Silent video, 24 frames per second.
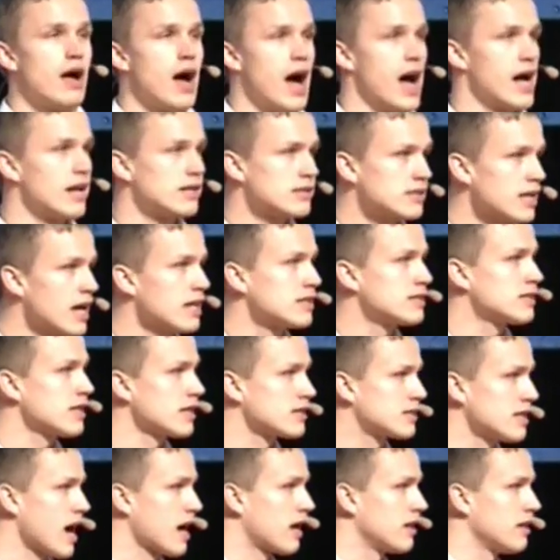and that's
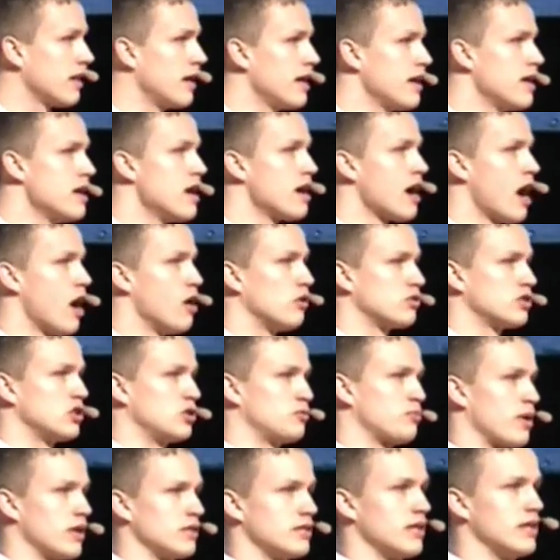exactly how this
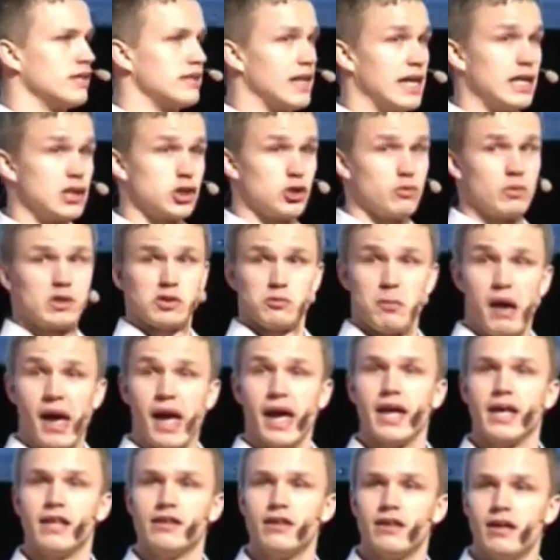presentation was
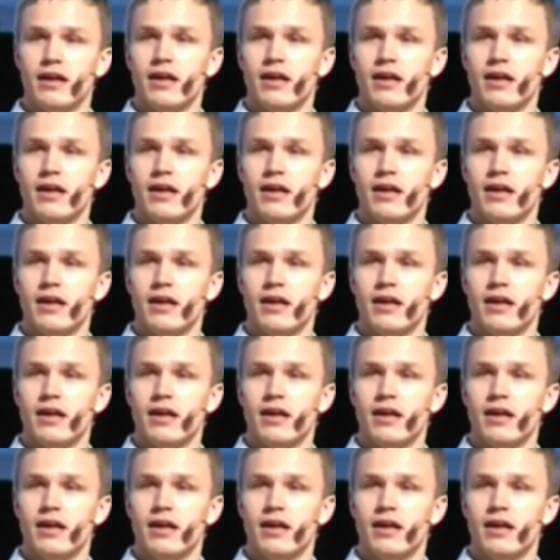made.